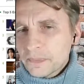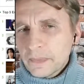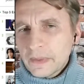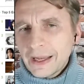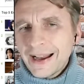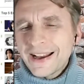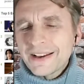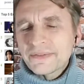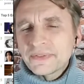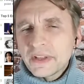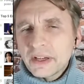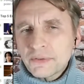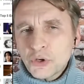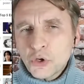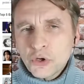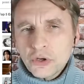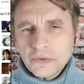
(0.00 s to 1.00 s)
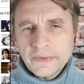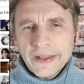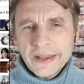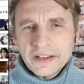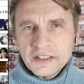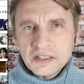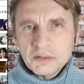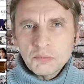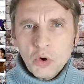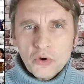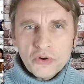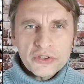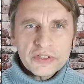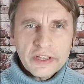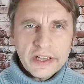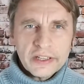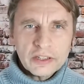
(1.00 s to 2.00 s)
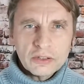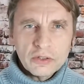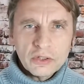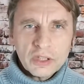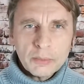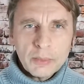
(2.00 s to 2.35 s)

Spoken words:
I've never heard of Edison Motors. I had to look them